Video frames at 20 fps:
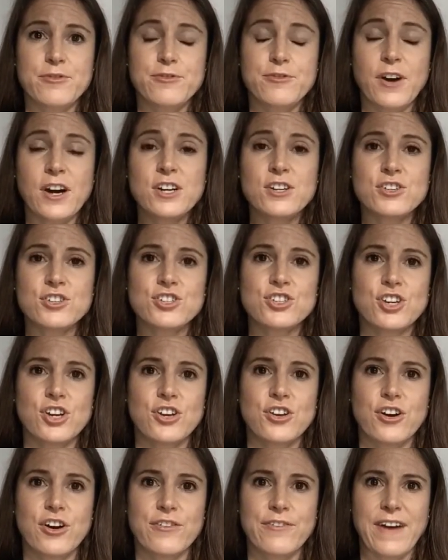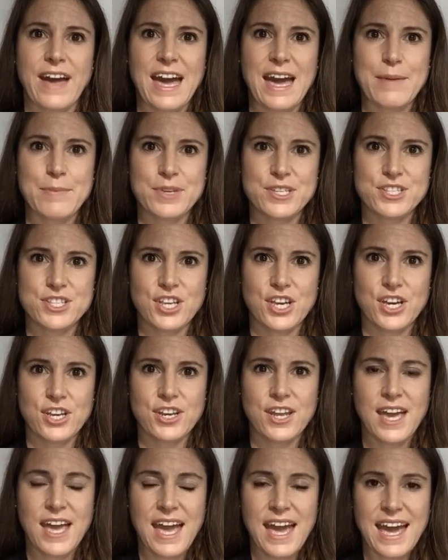function of
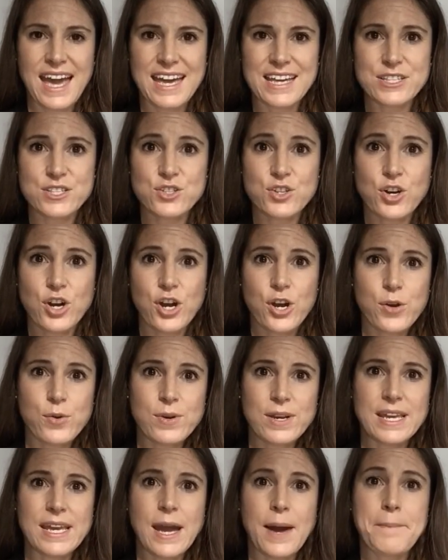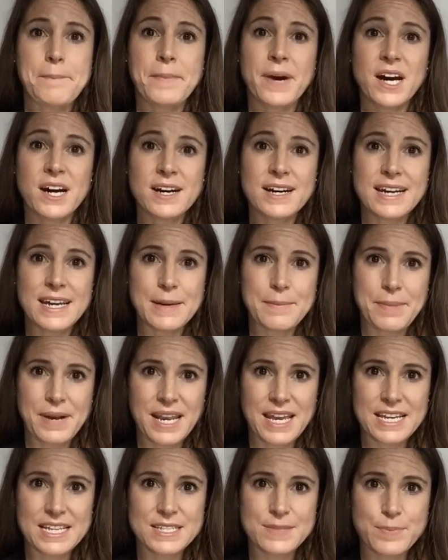Amazon as not only a
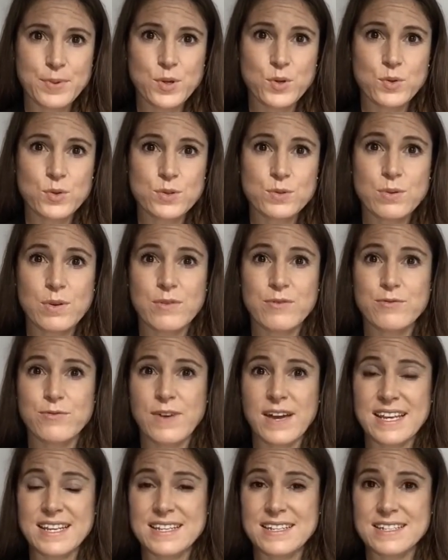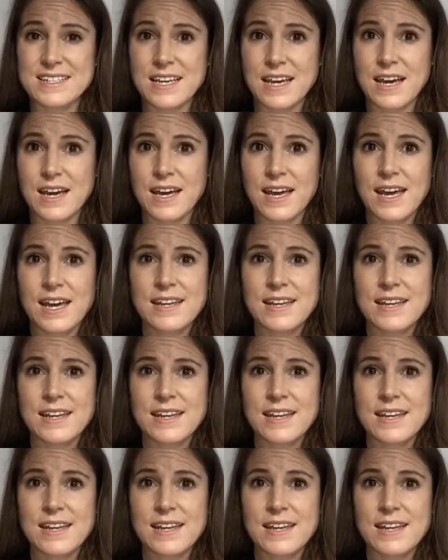marketplace but also a vendor.